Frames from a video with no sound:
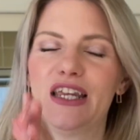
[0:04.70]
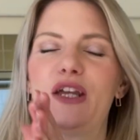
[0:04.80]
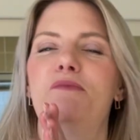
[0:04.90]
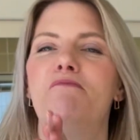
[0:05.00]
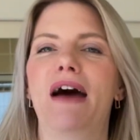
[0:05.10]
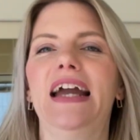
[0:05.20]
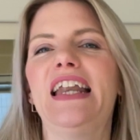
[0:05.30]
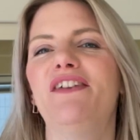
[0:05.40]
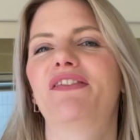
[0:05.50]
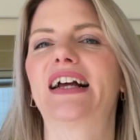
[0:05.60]
You might
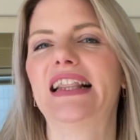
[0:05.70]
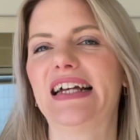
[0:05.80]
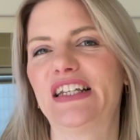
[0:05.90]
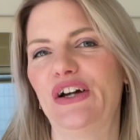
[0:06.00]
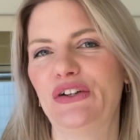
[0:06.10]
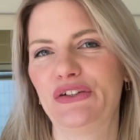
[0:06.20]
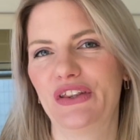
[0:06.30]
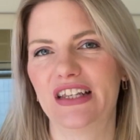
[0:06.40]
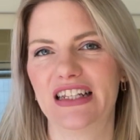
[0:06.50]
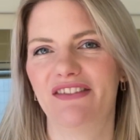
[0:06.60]
have clicked
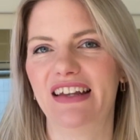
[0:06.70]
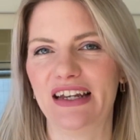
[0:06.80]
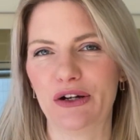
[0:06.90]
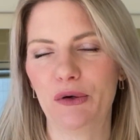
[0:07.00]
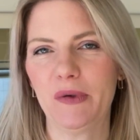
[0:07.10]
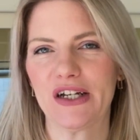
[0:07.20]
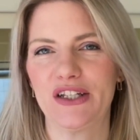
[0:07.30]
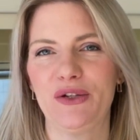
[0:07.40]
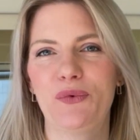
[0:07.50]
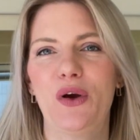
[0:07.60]
onto this video
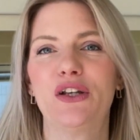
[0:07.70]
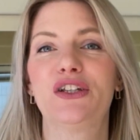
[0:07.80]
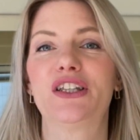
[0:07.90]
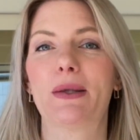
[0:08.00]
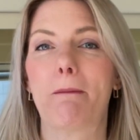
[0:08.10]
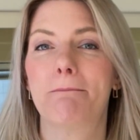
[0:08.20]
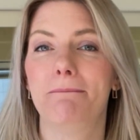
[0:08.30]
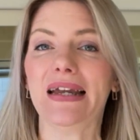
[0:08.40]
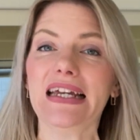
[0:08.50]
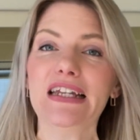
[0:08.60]
because you want
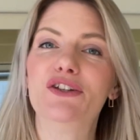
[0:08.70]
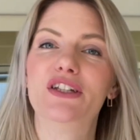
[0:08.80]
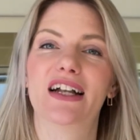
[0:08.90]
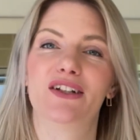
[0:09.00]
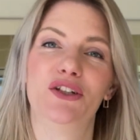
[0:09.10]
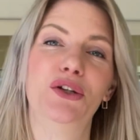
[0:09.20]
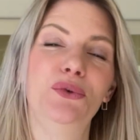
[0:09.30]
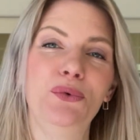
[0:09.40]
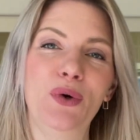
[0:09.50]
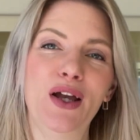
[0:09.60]
me to tell
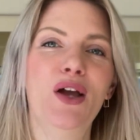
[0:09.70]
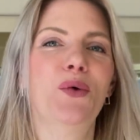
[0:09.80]
you